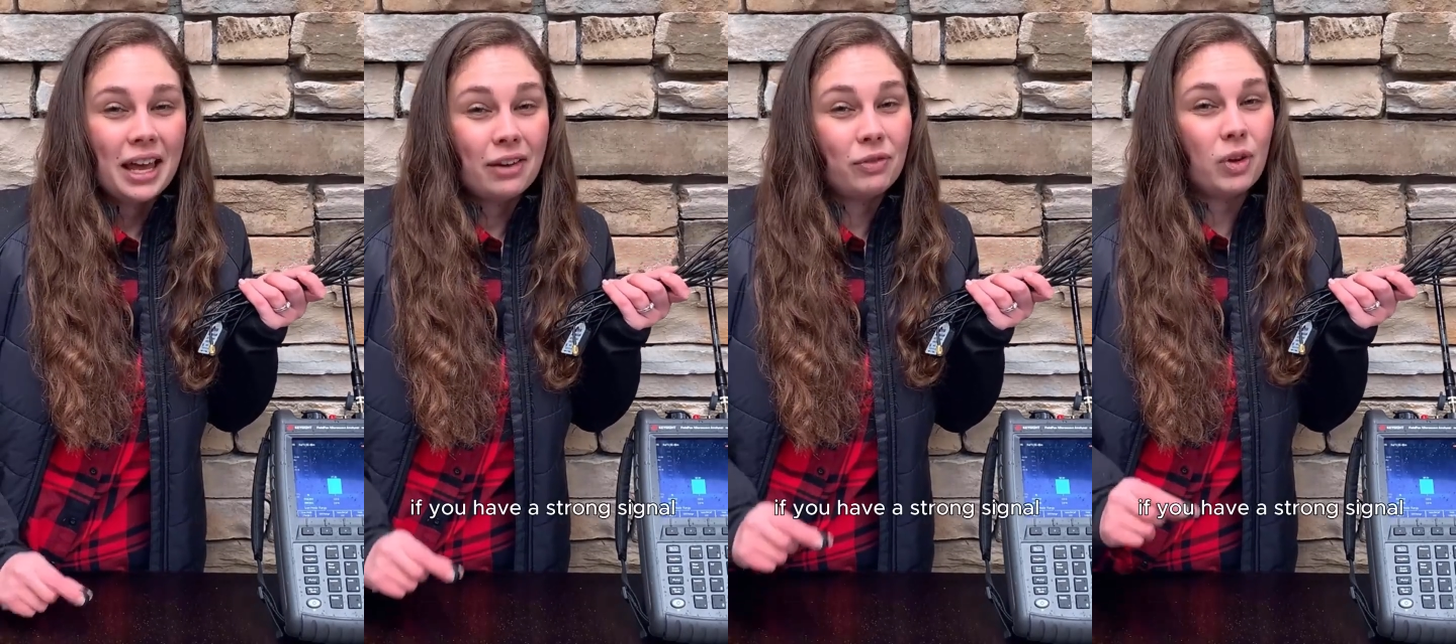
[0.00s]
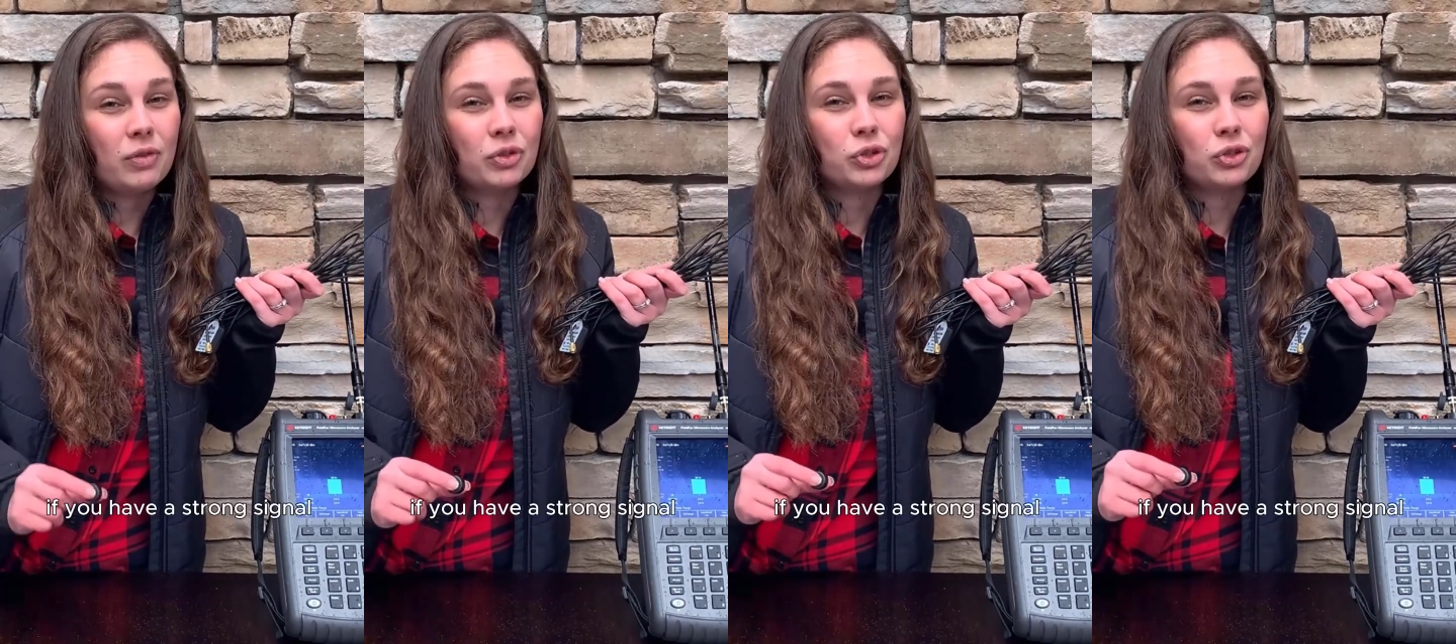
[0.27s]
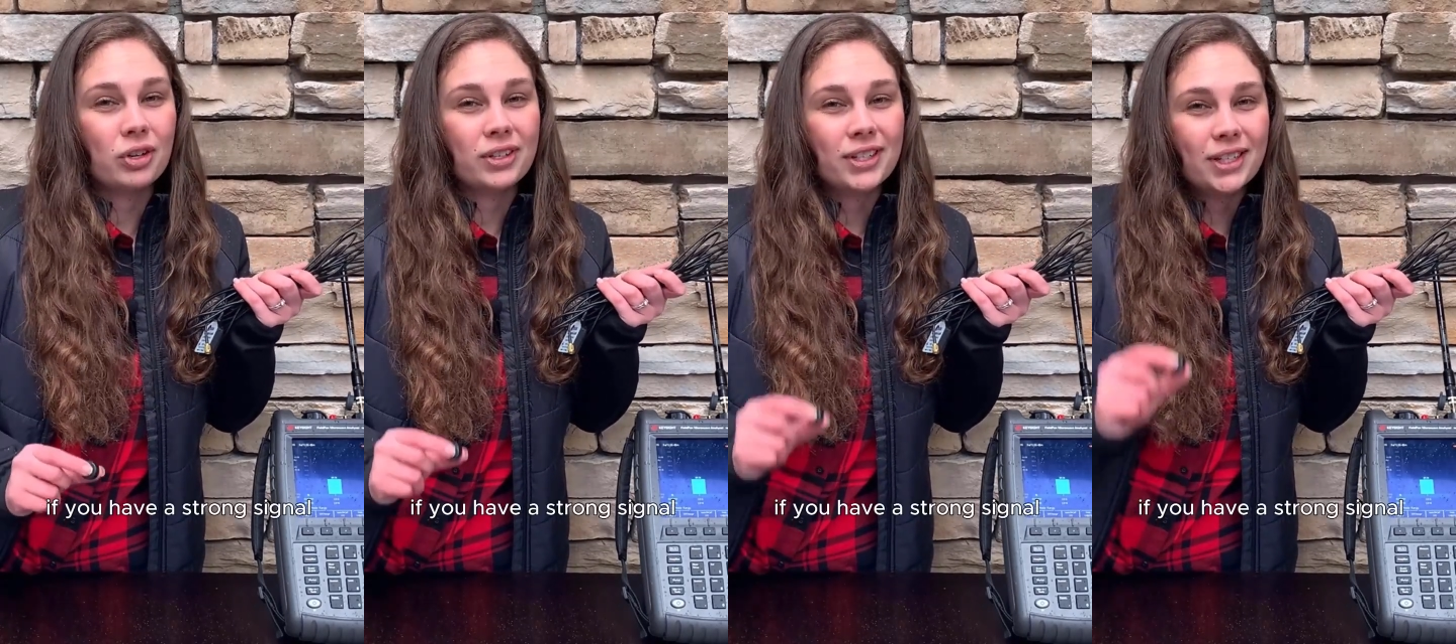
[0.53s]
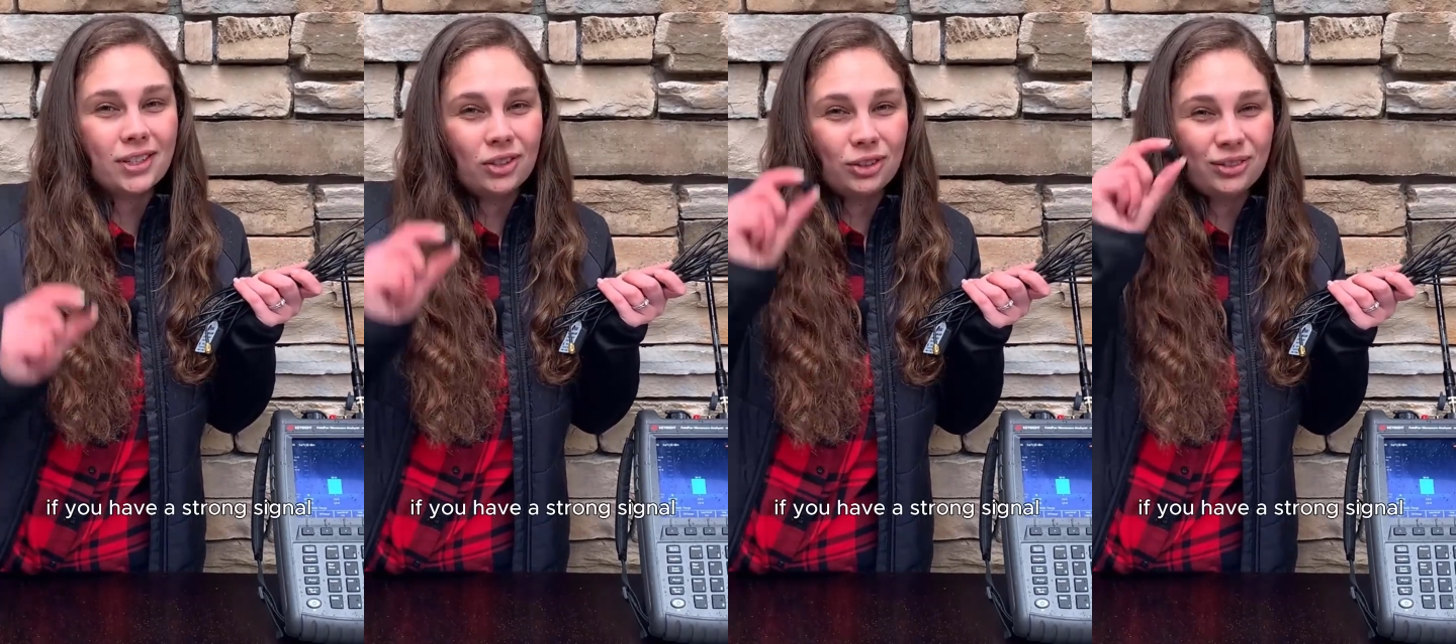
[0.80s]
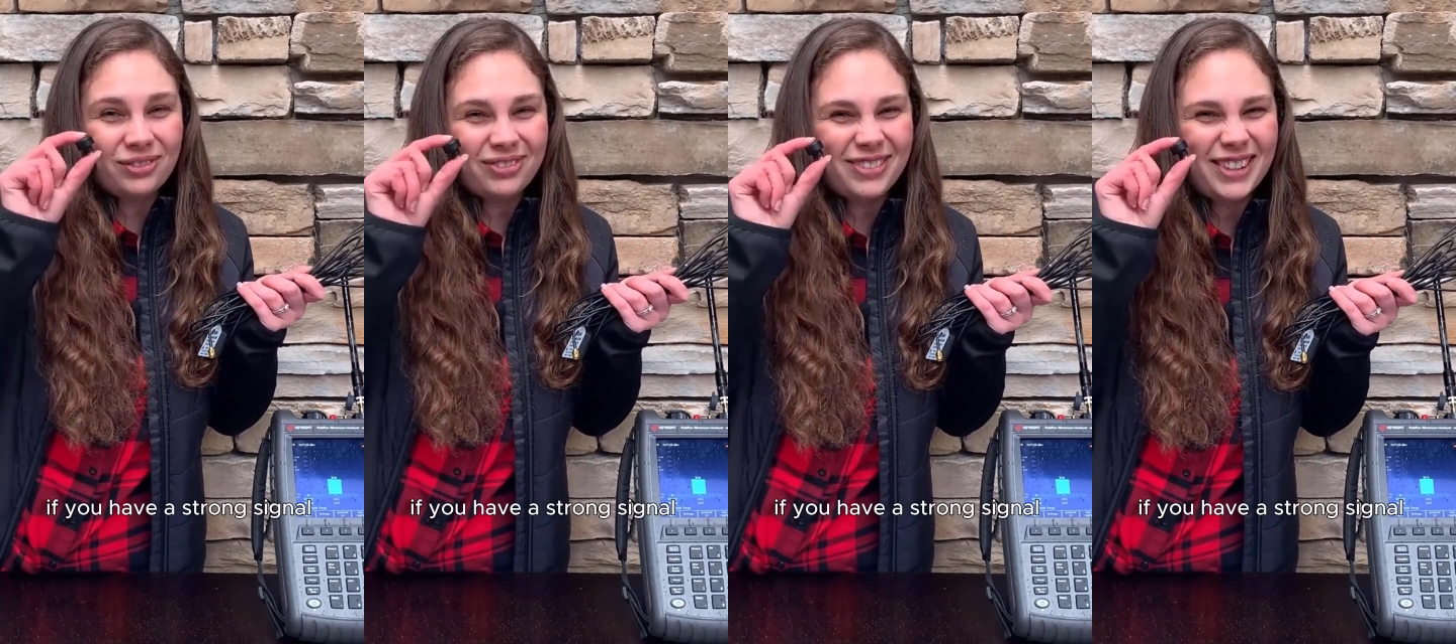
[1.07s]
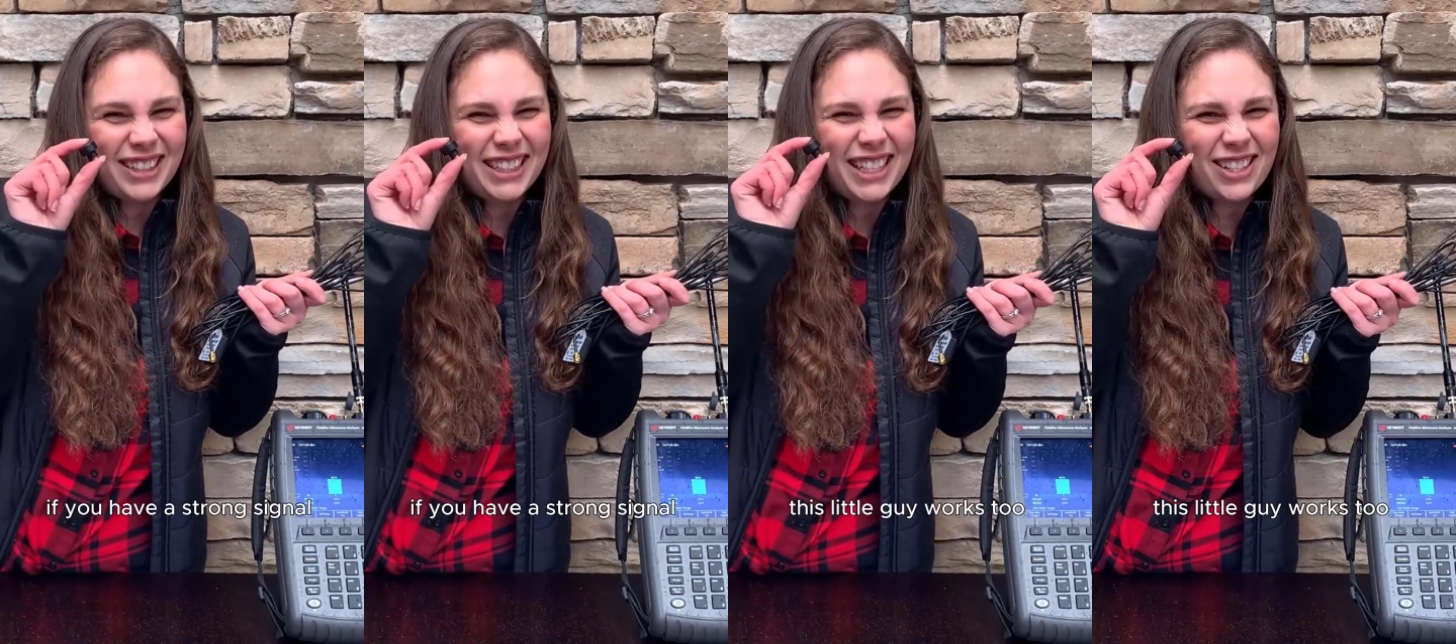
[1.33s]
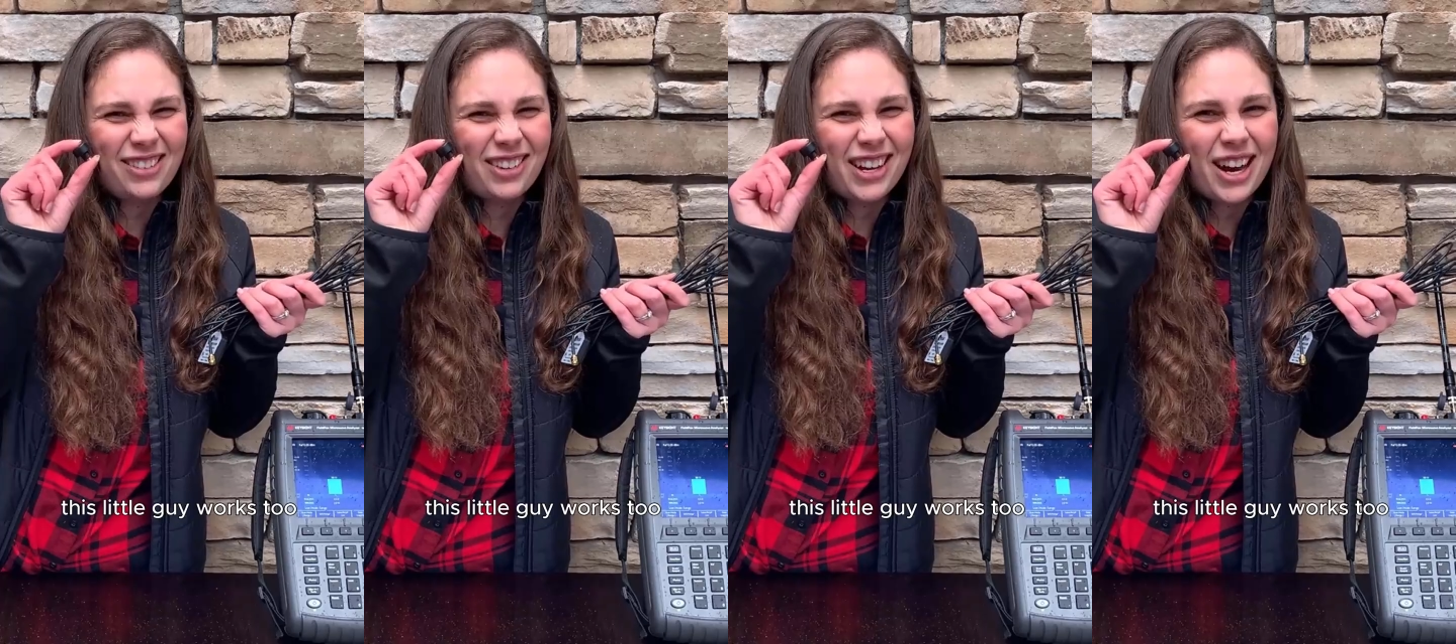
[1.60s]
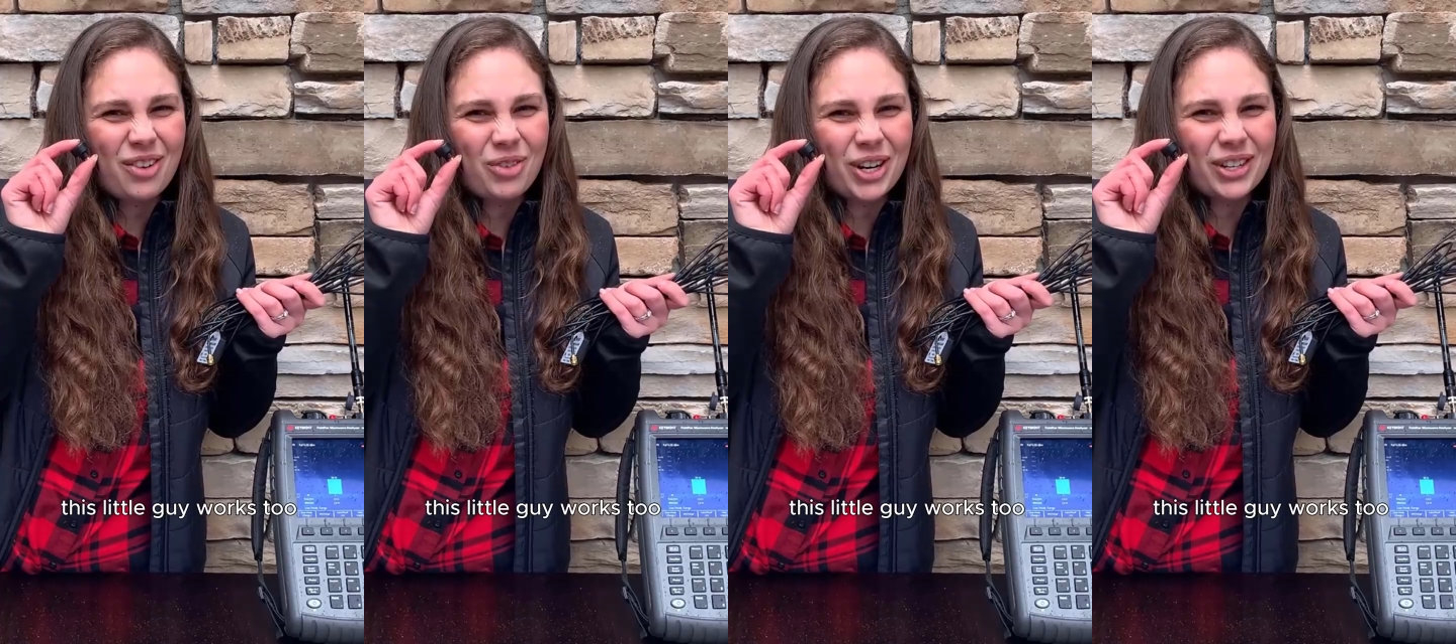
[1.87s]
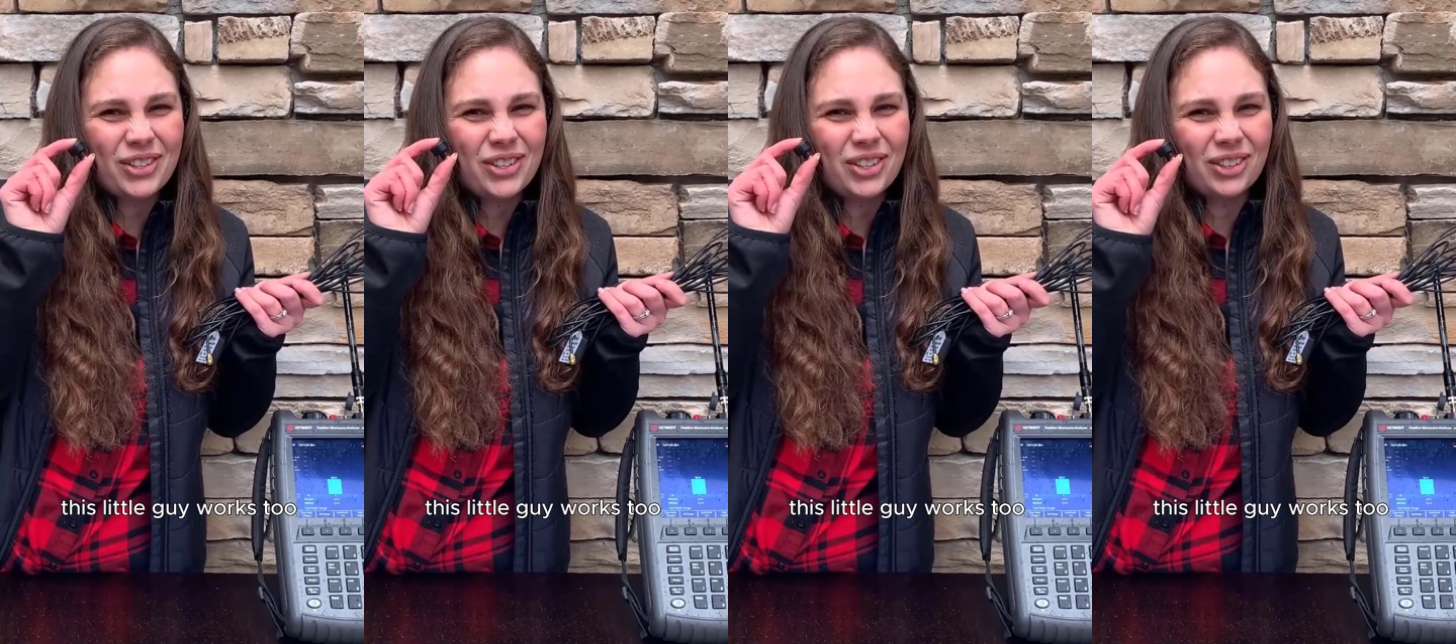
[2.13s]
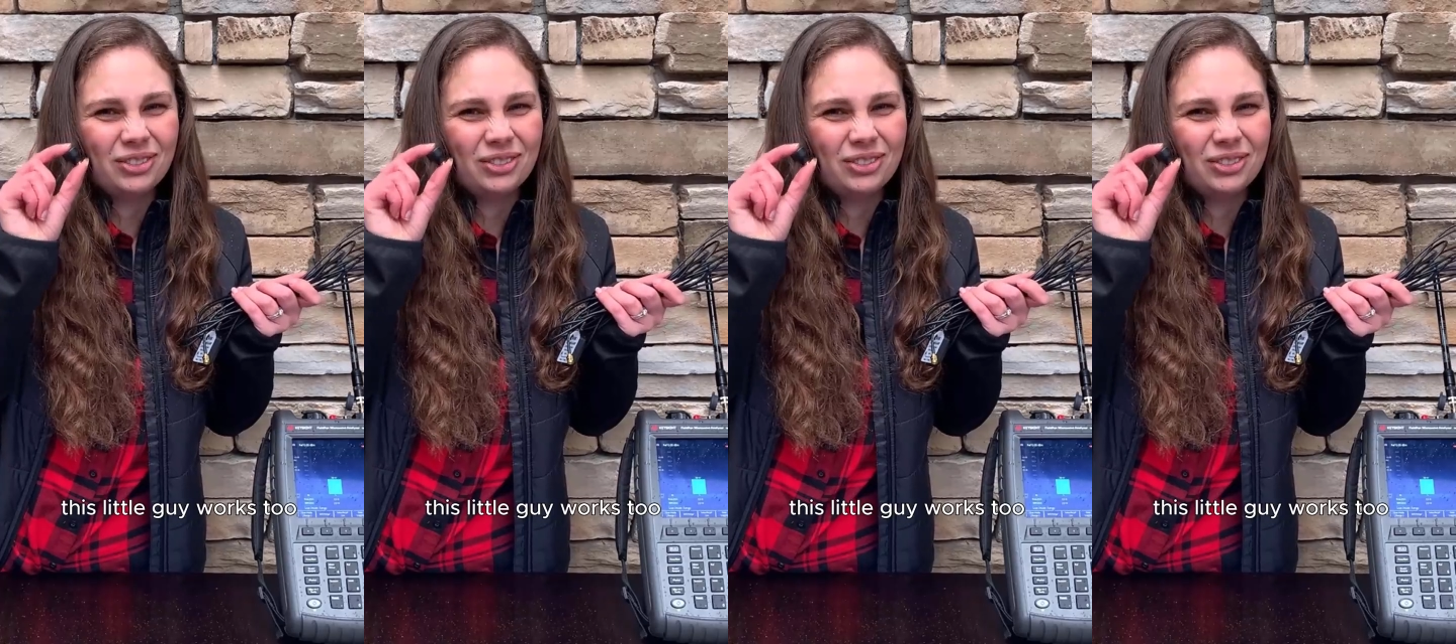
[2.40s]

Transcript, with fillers: And if you have a strong signal, this little guy works